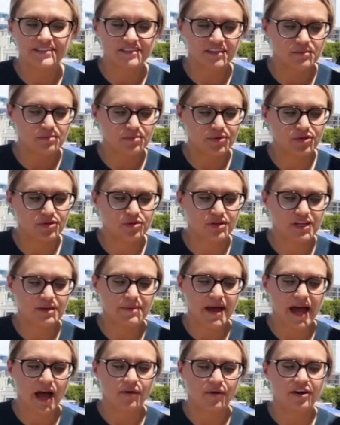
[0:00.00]
computing
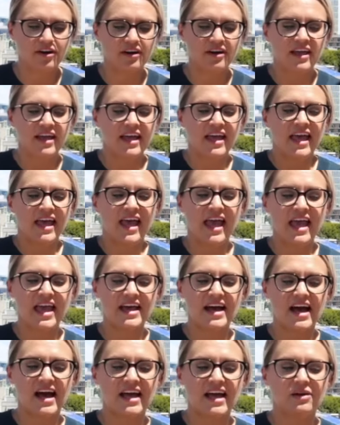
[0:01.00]
power,
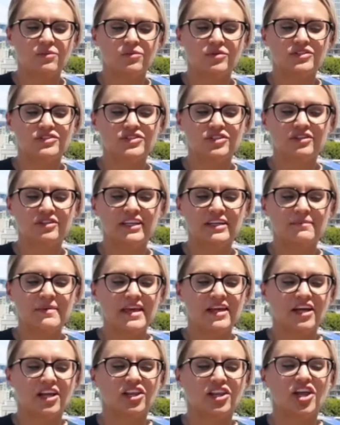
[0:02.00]
AI will certainly
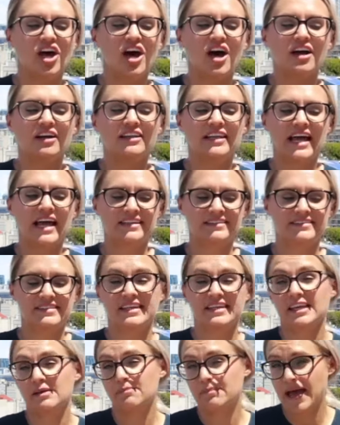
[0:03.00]
make a long-lasting
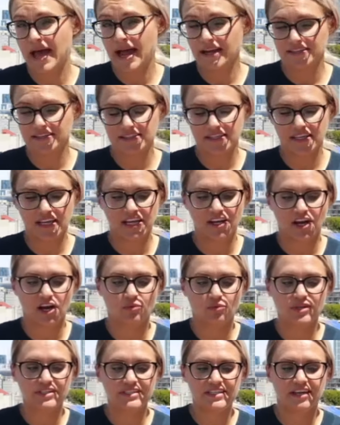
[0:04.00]
impact in our
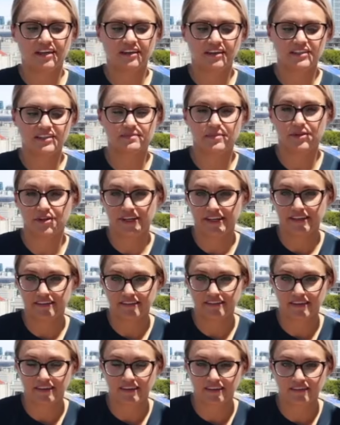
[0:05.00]
retail
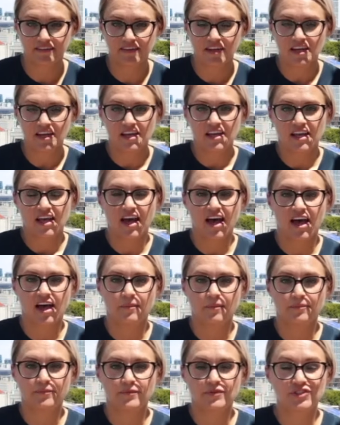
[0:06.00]
experiences,
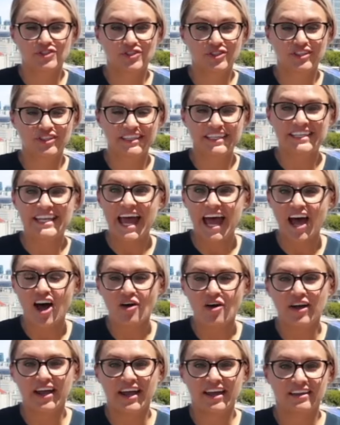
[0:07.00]
certainly
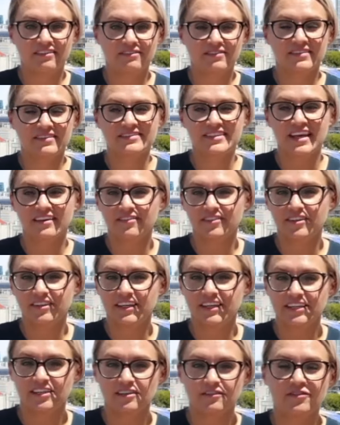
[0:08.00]
now and
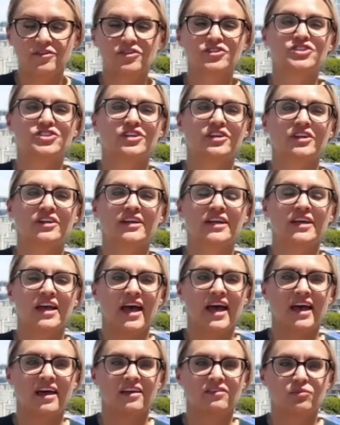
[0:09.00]
definitely in the future
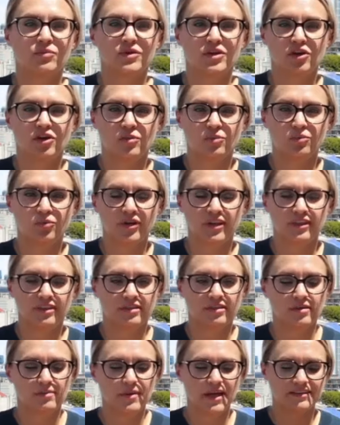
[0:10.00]
as we cope with
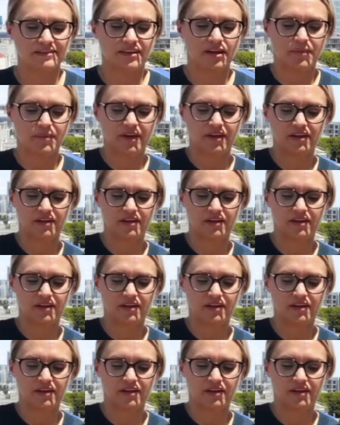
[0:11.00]
the pandemic.